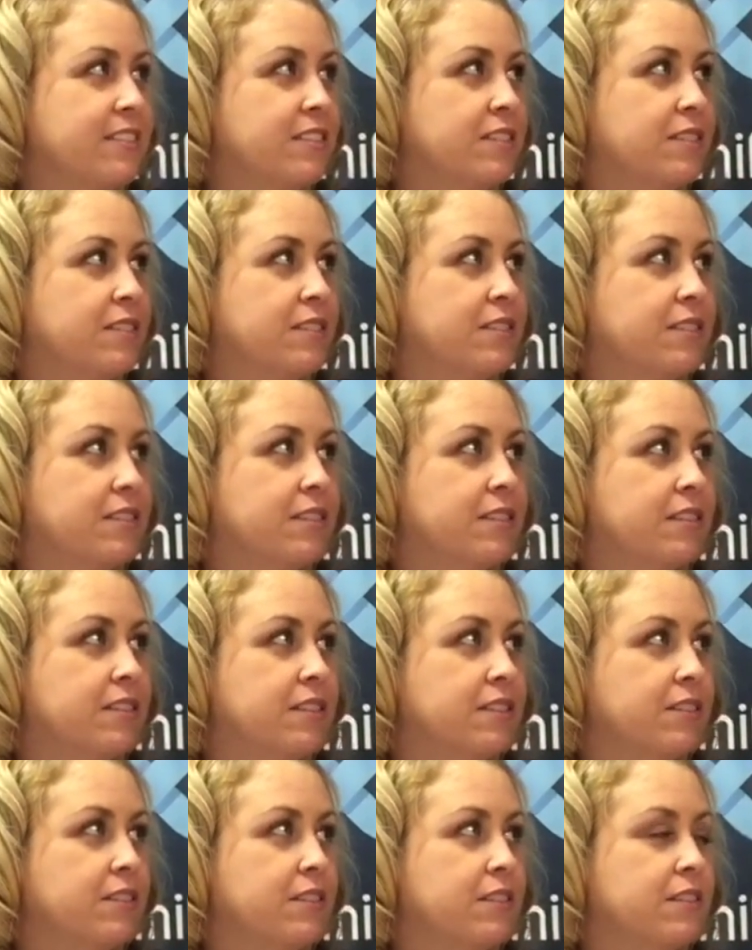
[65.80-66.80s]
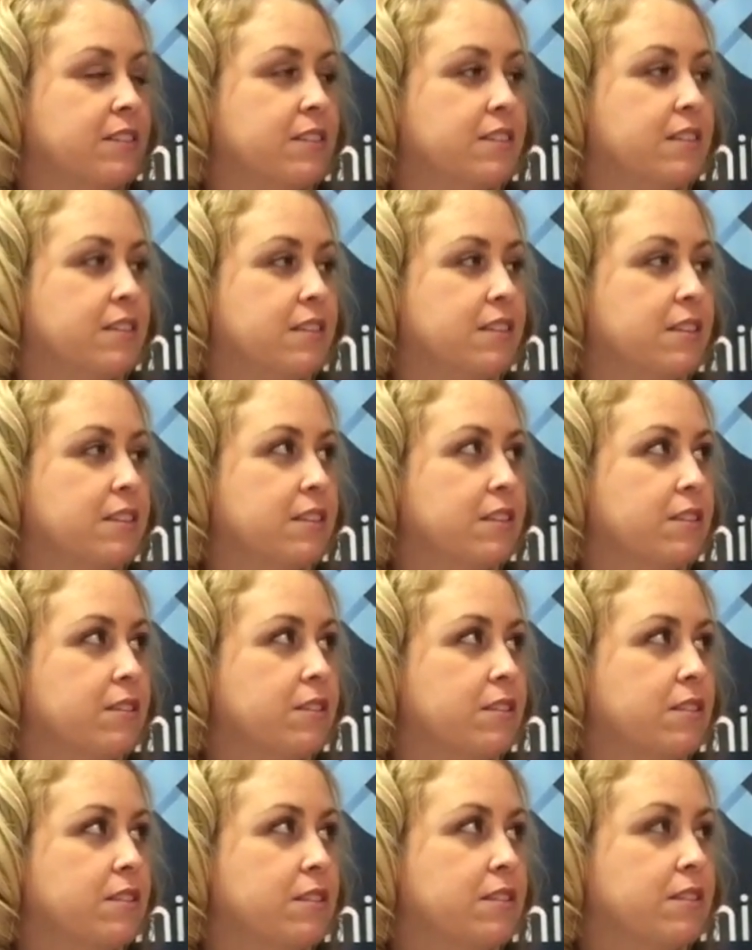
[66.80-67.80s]

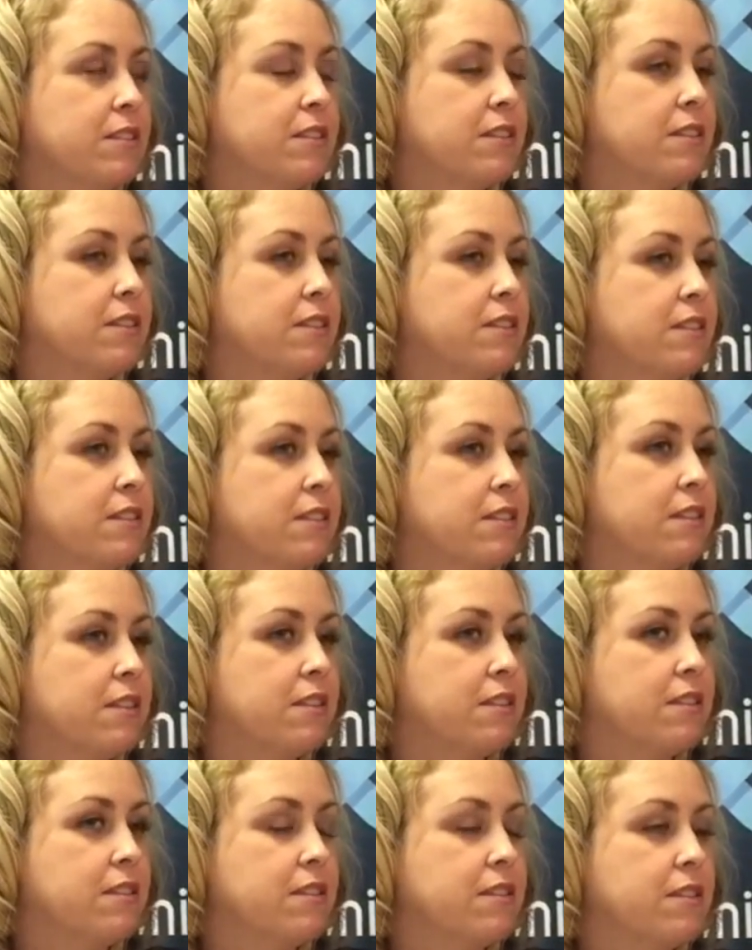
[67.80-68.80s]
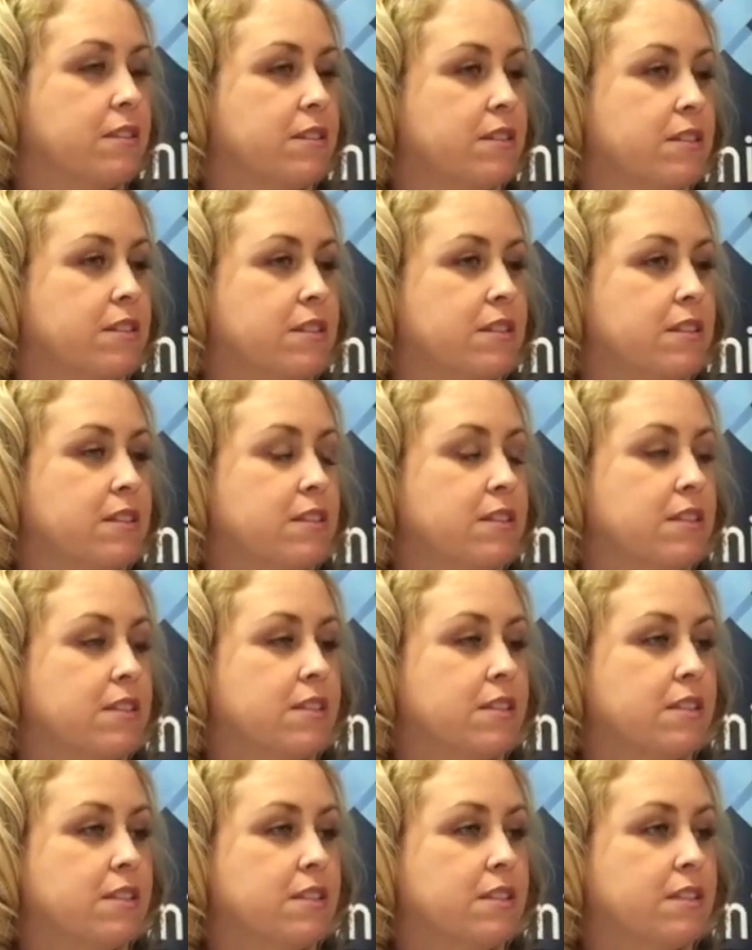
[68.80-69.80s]

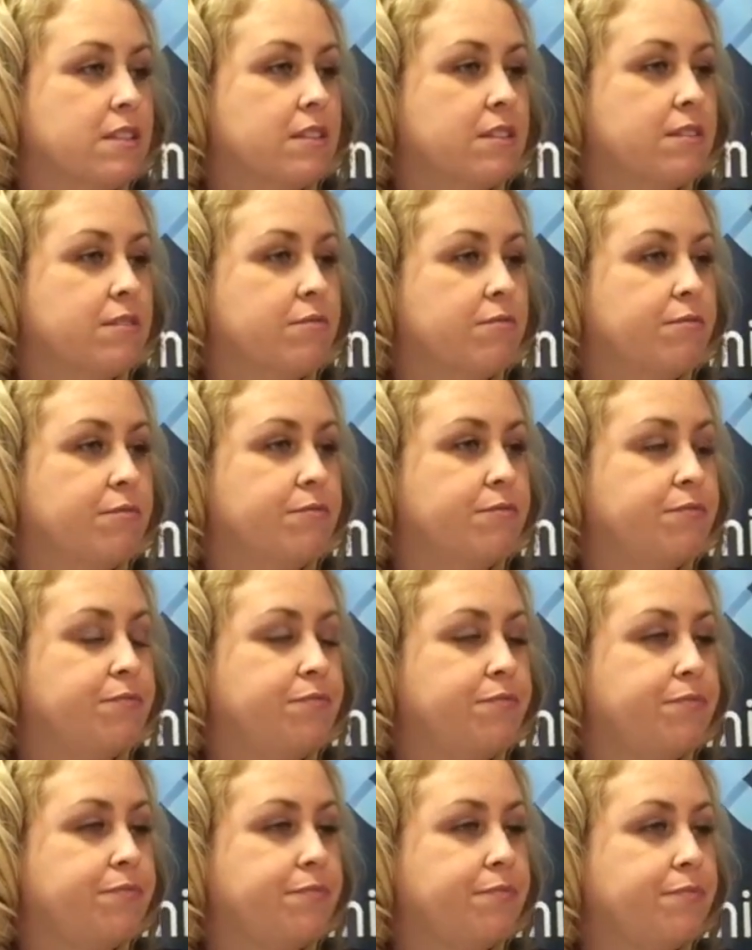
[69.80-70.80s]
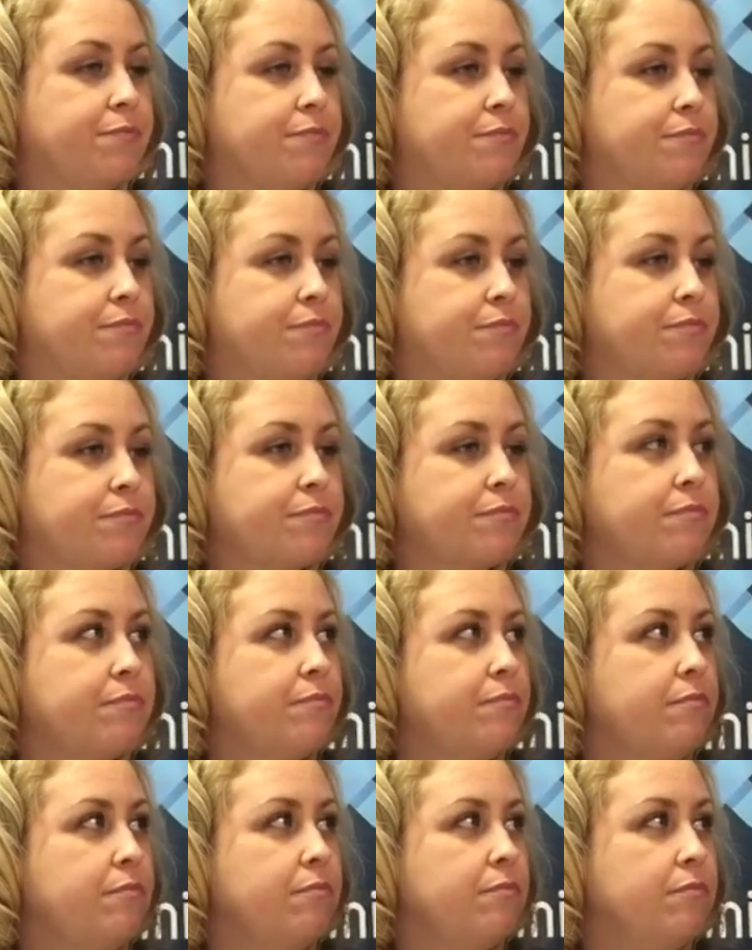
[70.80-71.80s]

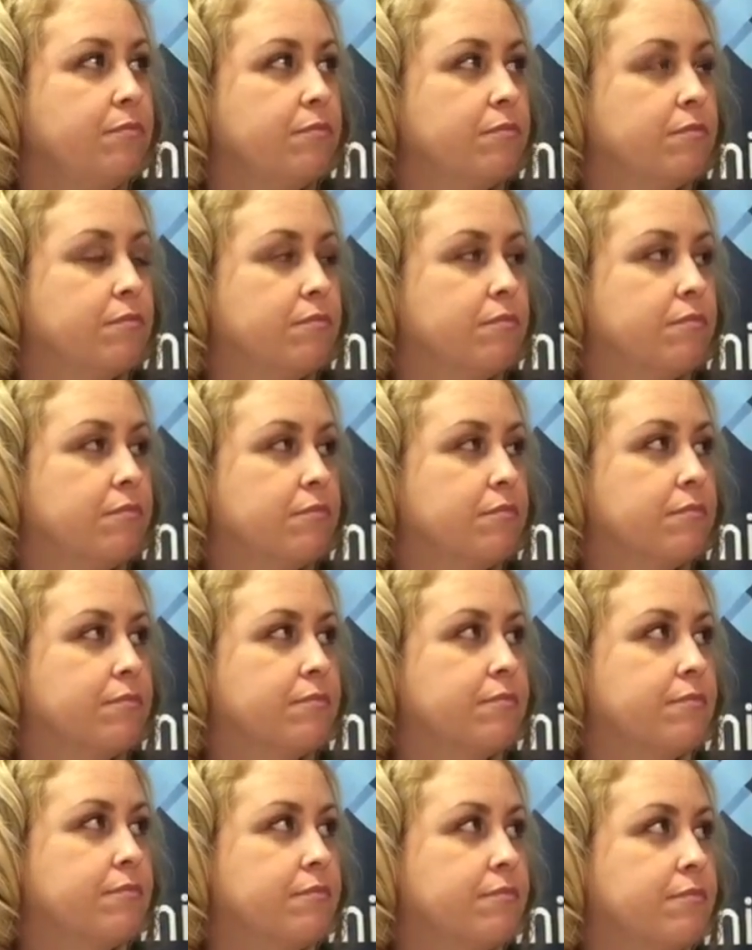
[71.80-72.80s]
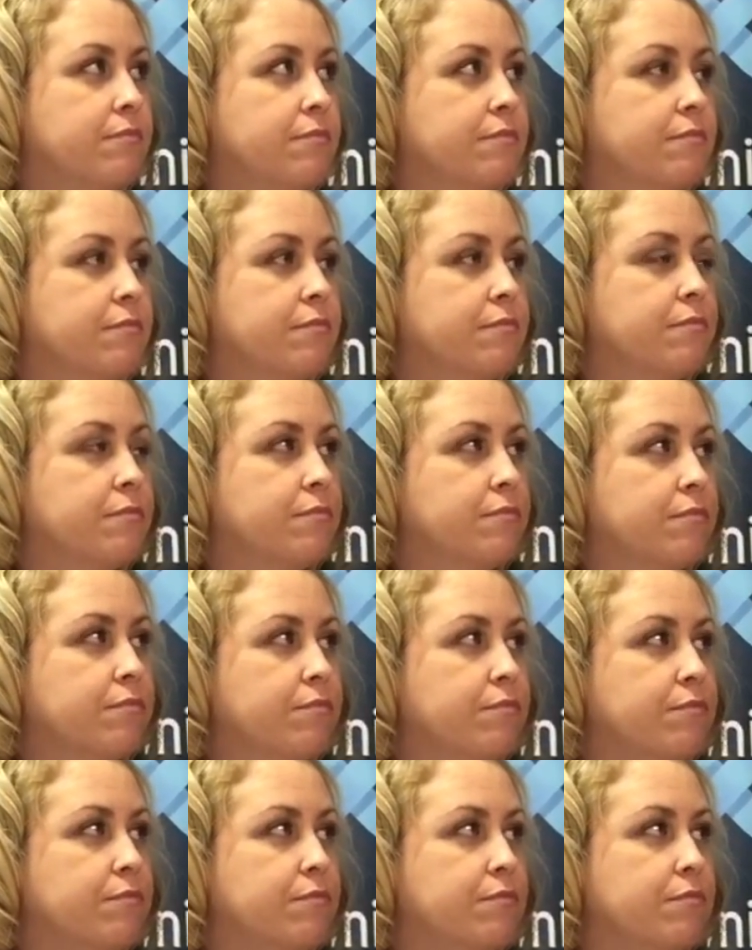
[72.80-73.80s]
[no speech]